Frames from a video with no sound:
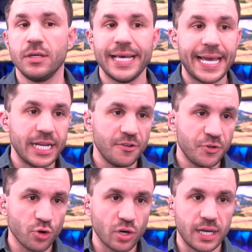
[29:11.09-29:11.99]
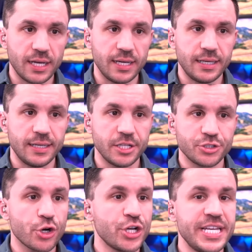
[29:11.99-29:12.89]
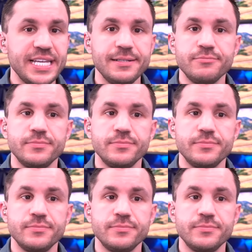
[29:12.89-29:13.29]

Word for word: And if you're uh, an attorney,